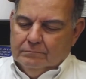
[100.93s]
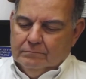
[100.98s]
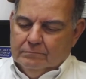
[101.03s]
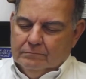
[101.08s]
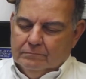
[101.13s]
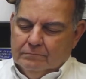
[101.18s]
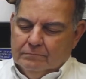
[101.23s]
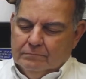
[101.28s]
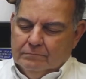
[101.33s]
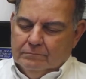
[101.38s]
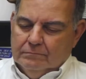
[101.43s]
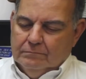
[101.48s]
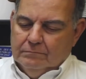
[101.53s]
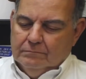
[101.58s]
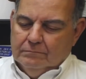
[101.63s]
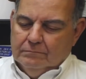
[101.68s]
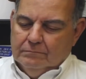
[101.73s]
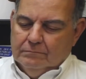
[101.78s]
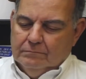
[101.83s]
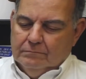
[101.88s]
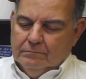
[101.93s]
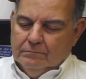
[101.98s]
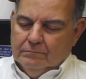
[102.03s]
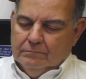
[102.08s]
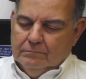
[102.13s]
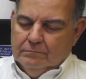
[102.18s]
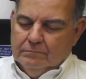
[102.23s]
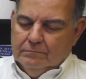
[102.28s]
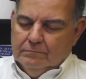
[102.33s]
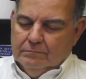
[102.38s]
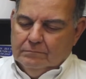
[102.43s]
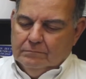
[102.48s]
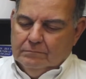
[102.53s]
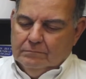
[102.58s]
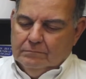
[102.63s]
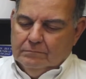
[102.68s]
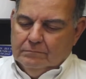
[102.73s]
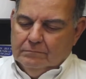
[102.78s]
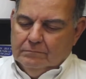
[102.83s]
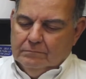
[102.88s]

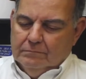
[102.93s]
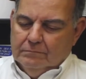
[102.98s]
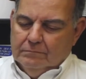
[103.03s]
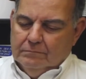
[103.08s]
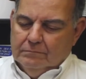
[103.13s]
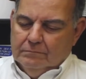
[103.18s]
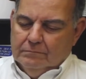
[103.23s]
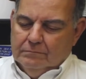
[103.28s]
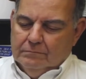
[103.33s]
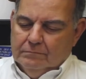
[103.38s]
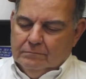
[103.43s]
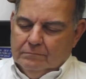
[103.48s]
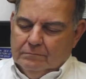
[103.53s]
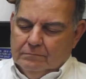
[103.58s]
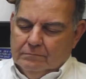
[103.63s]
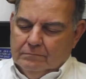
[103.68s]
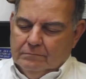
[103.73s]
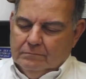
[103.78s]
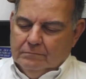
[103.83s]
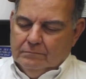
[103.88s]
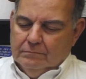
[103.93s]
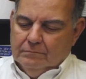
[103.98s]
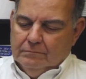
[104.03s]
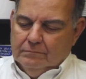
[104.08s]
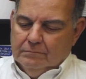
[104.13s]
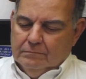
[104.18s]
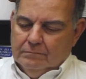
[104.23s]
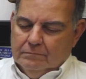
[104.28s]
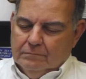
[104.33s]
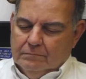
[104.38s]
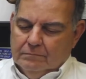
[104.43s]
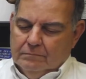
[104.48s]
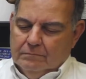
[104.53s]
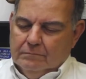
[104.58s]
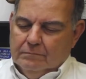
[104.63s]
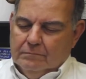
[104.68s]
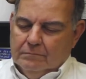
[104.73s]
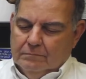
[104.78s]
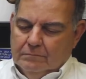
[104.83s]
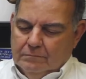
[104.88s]

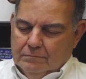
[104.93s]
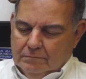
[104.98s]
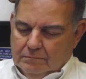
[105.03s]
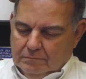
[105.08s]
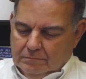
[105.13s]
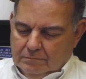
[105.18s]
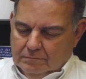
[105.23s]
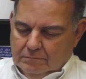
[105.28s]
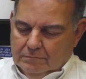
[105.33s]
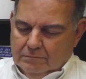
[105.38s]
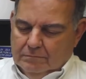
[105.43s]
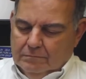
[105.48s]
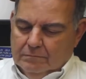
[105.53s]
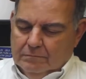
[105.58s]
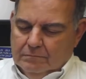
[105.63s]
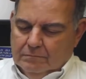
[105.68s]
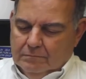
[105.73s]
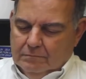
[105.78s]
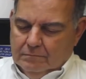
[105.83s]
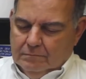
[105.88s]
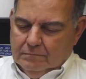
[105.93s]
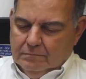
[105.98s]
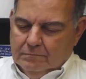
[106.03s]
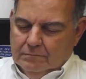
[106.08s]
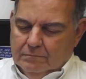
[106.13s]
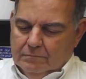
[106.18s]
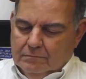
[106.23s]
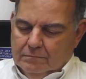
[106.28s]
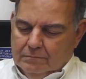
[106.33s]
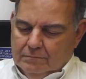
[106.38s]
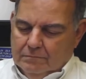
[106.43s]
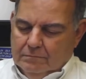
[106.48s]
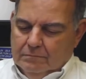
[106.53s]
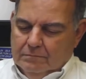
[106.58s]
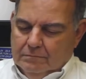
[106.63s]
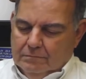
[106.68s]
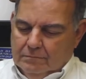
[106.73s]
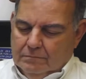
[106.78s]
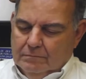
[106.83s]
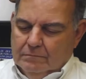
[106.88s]

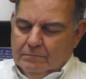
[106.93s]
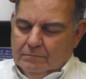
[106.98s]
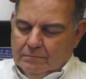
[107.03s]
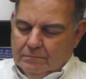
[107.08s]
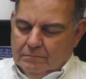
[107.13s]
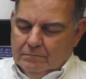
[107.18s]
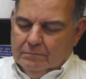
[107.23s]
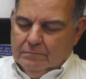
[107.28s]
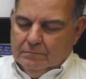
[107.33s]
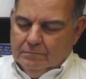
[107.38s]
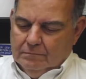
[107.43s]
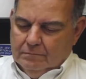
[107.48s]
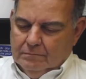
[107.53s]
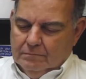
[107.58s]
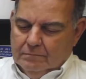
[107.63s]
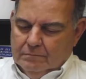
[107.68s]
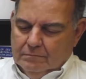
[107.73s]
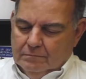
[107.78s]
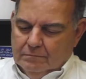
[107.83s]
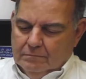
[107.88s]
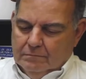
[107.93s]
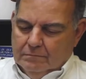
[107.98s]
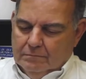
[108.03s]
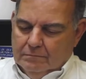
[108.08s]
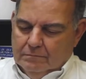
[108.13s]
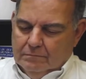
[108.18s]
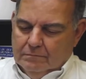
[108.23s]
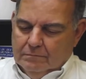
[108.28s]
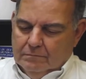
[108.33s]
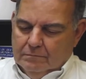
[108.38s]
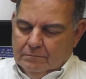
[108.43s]
(not speaking)